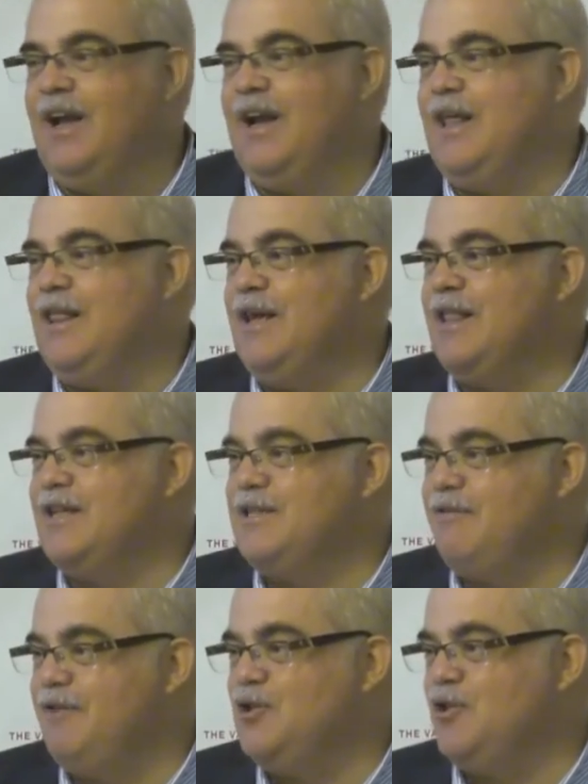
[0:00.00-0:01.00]
And I think
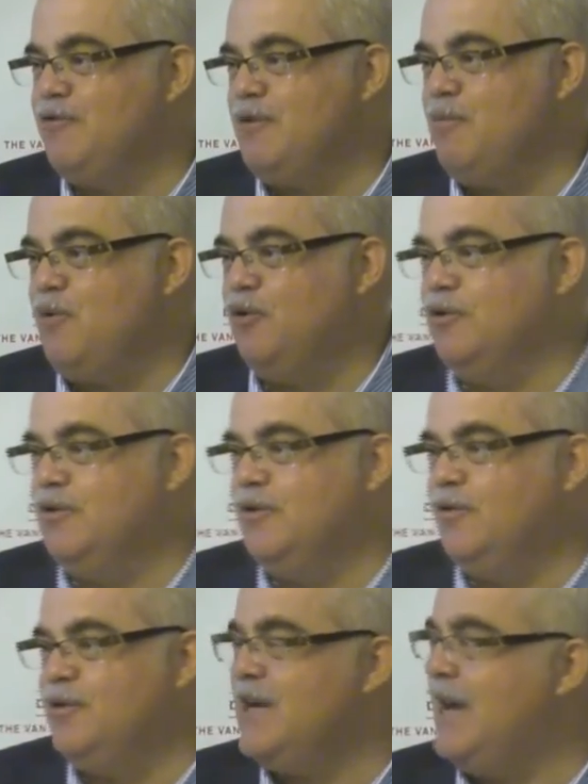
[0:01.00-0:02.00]
that's a vision of the
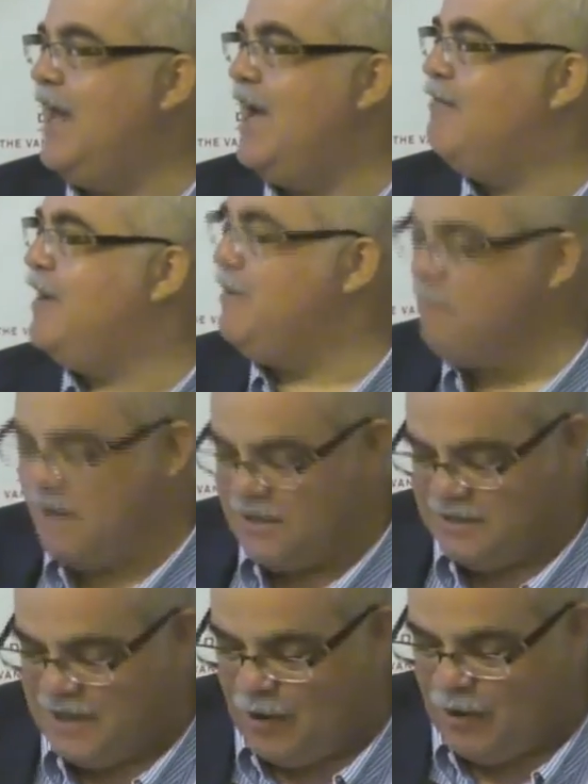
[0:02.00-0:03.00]
pond, which I like very
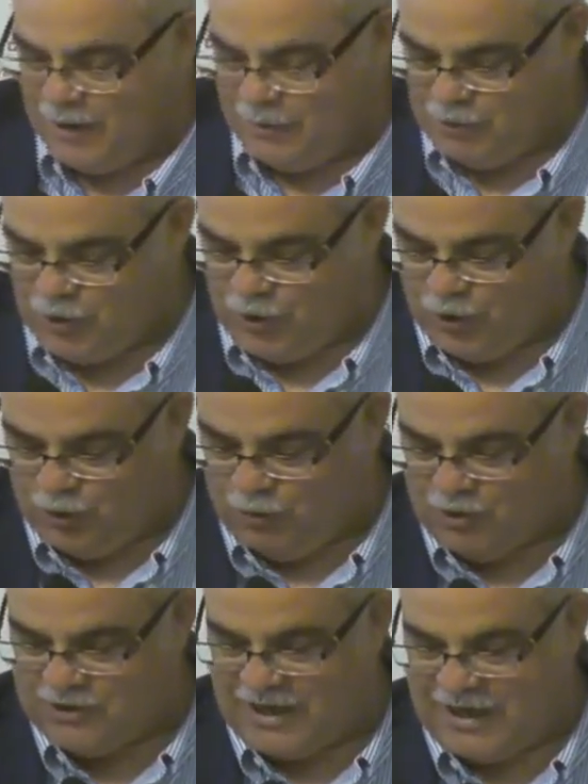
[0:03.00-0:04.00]
much. Now, let me show you two
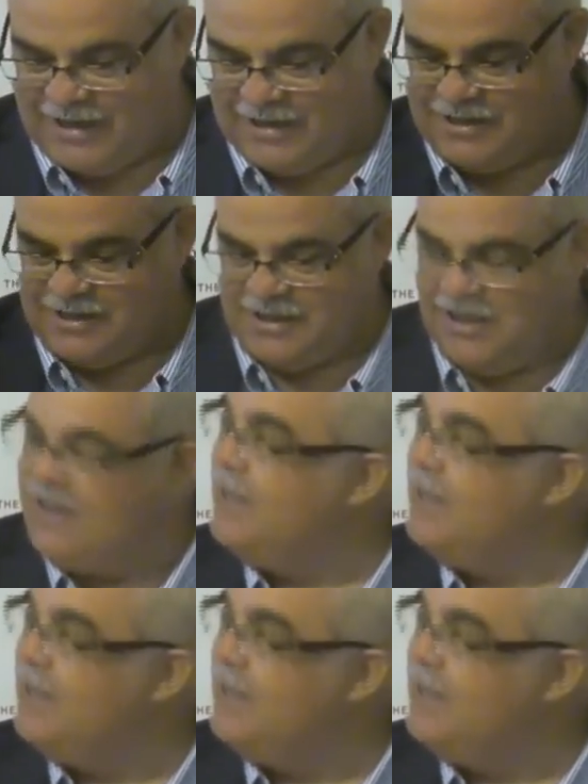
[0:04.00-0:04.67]
more slides.